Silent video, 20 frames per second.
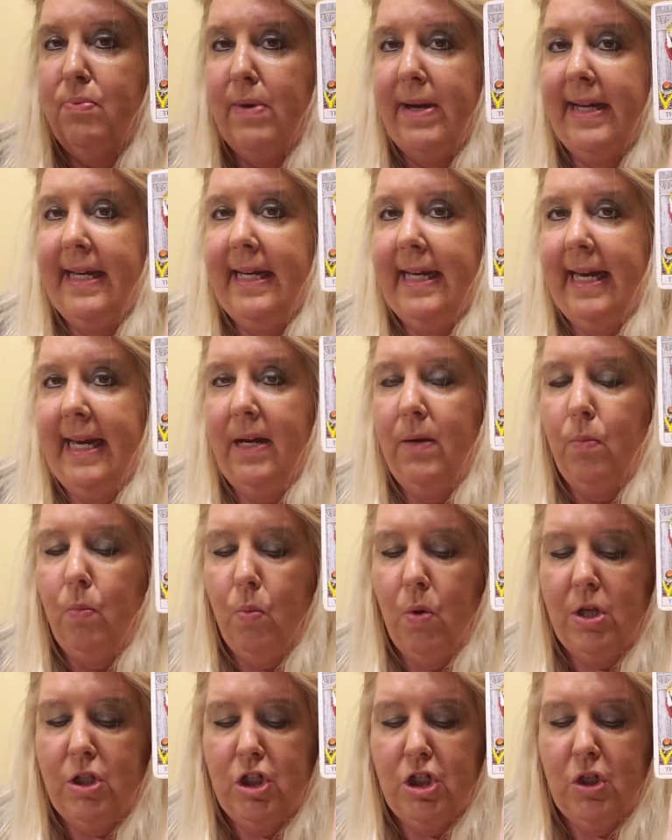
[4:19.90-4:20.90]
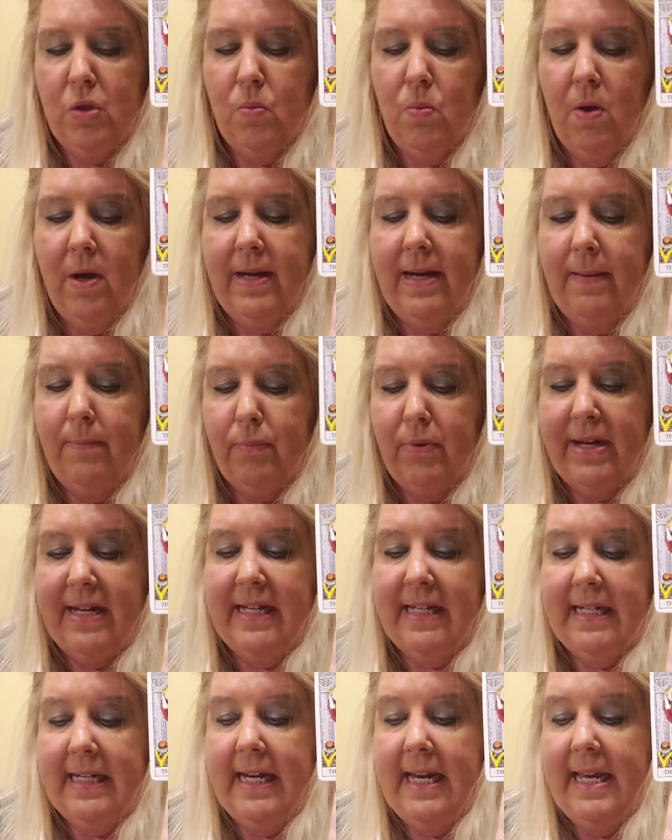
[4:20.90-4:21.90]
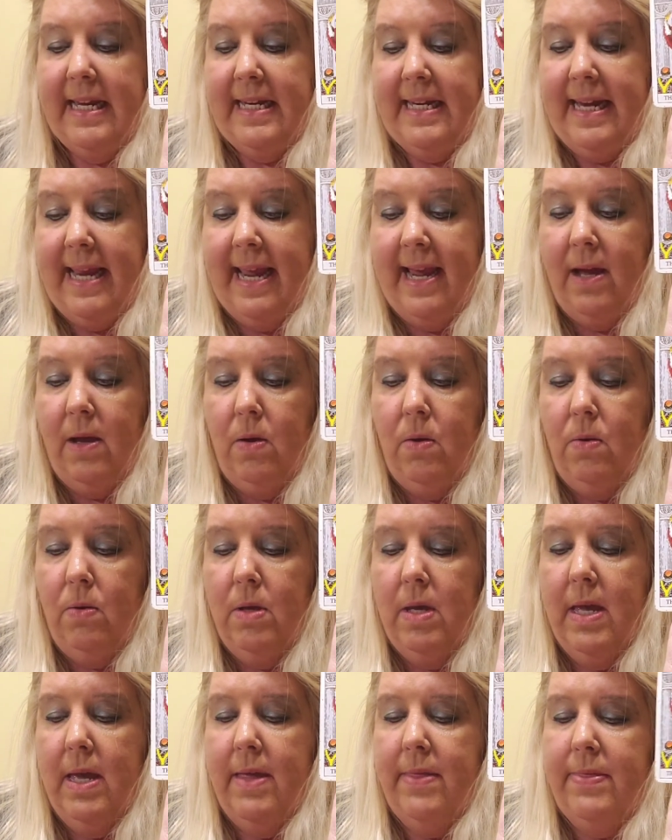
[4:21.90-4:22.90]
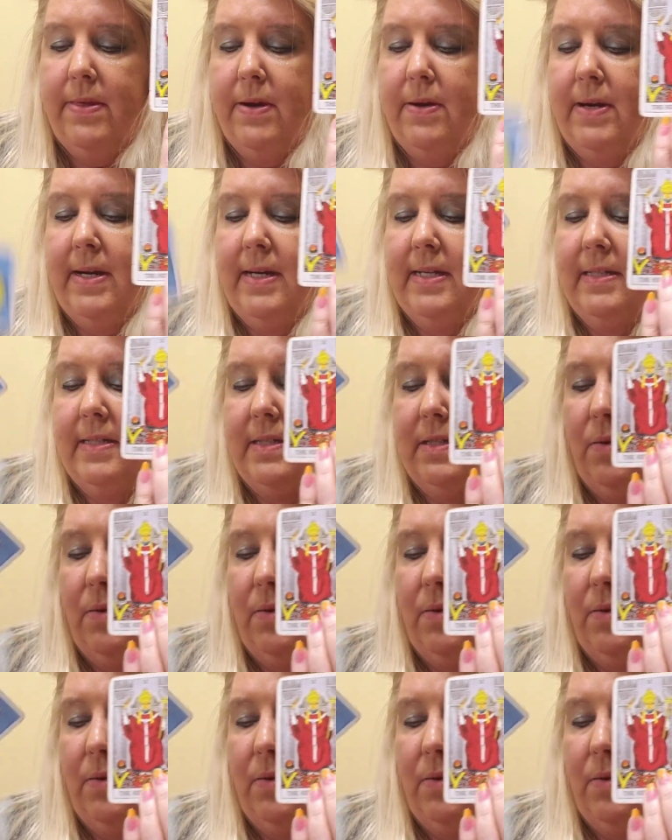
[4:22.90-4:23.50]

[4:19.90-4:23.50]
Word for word: bringing in what you want and bringing it in now. There is